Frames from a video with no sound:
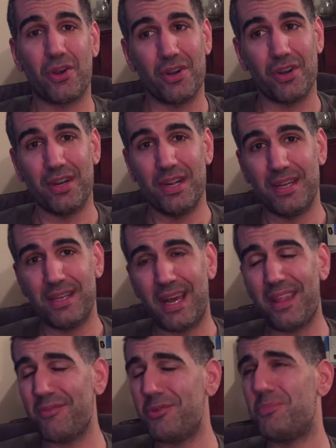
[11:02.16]
her. I
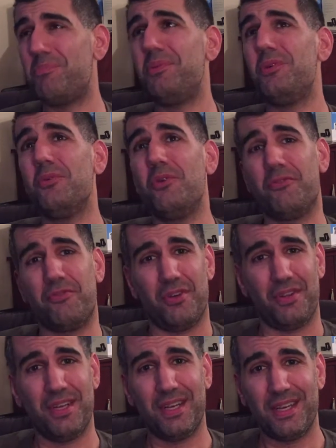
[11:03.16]
thought it was
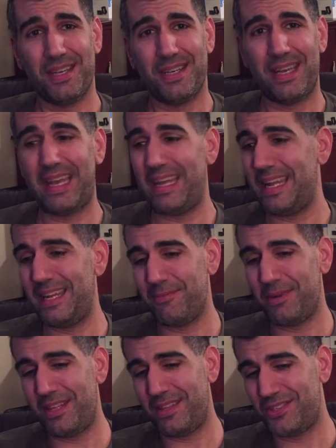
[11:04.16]
beautiful. And
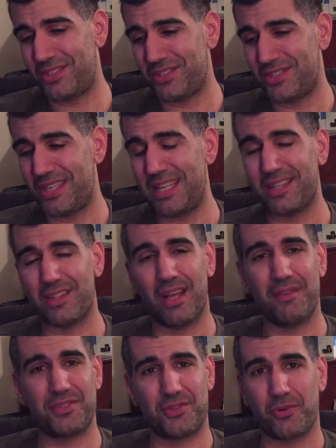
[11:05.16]
anybody that's just seeing the
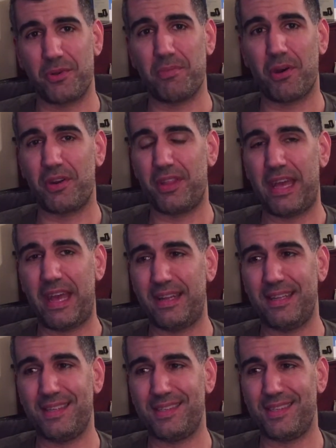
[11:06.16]
love story part of
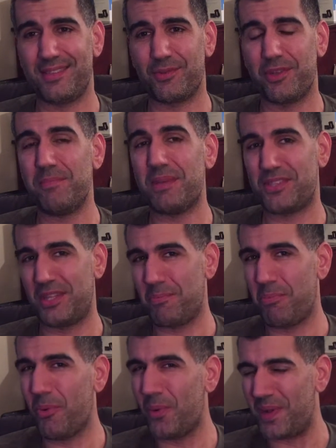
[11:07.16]
that is really missing the
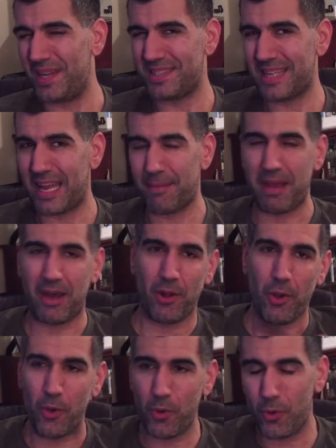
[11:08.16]
point. It's not about,
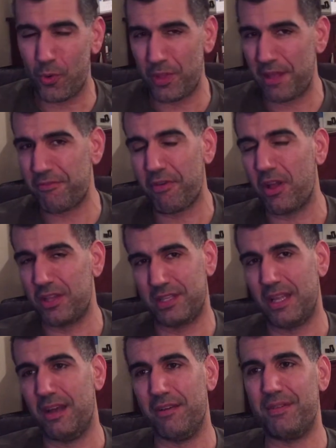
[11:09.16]
they fall in
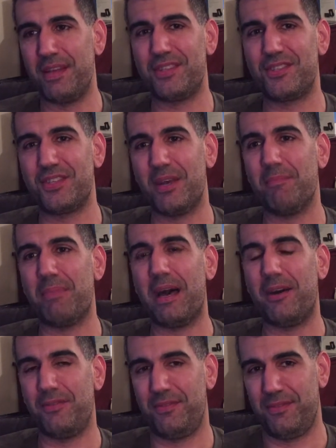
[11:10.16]
love. It's
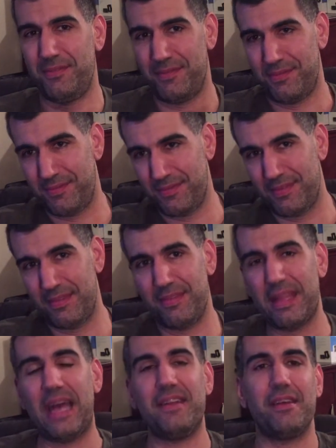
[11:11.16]
about that